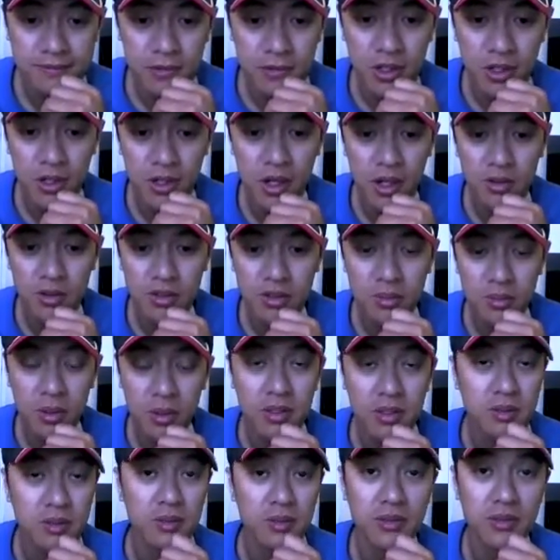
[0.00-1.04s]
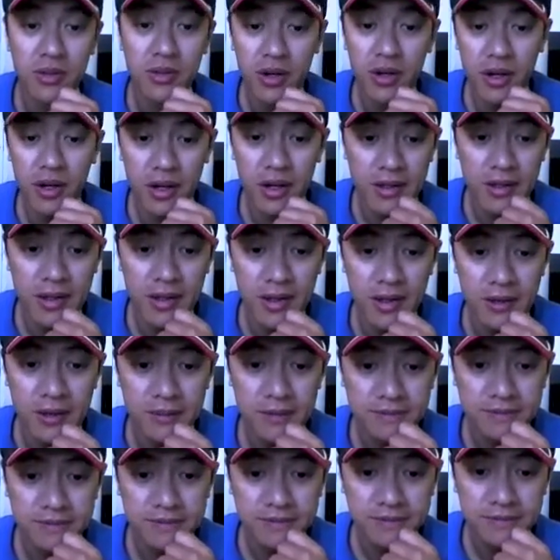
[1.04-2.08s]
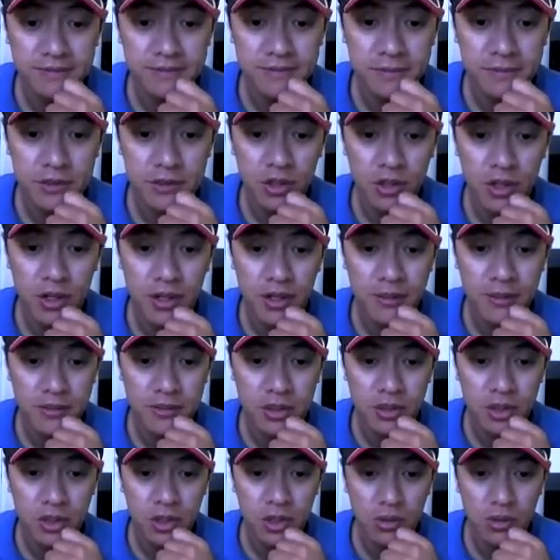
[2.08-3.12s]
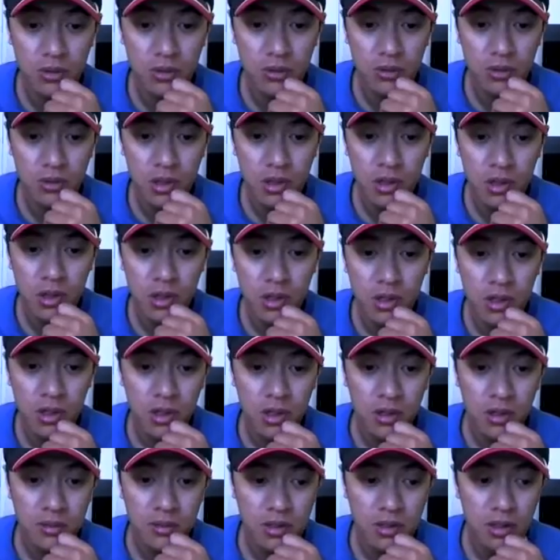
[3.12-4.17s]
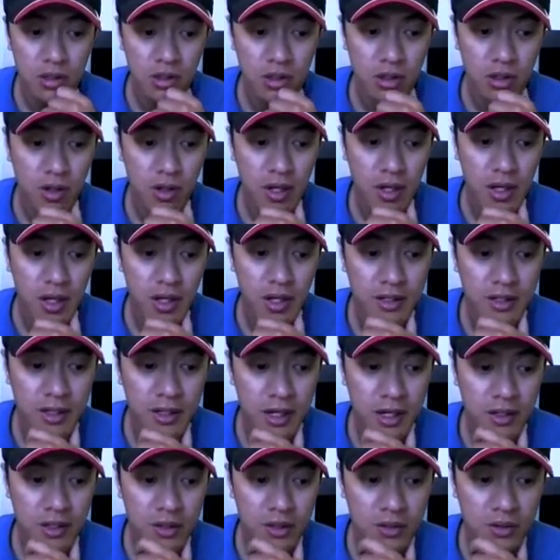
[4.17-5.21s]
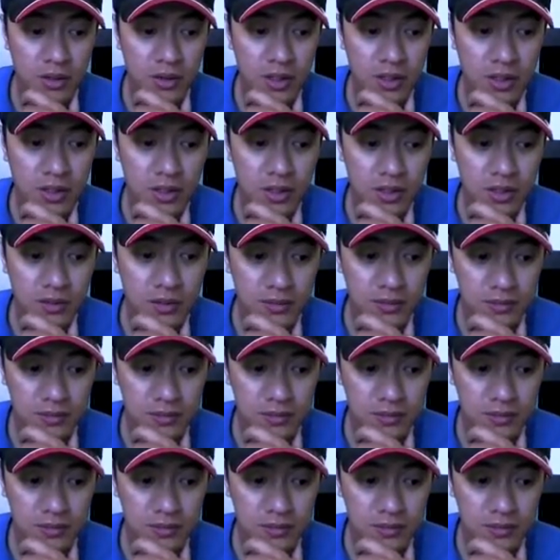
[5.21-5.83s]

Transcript: They're not responsible for any of that. Alright, so I'm just going to go ahead and download this.